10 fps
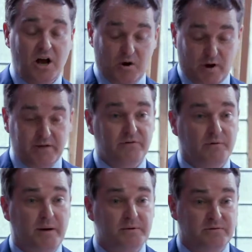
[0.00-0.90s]
arising from
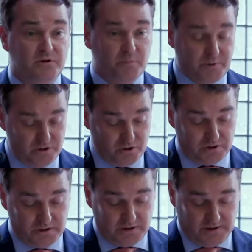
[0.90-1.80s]
a membership of the European
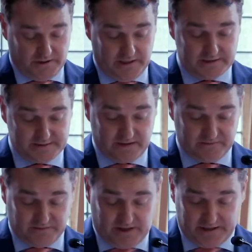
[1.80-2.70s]
Union in
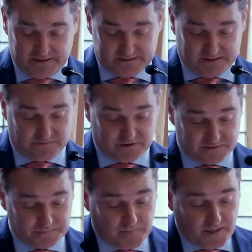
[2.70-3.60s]
itself is significant.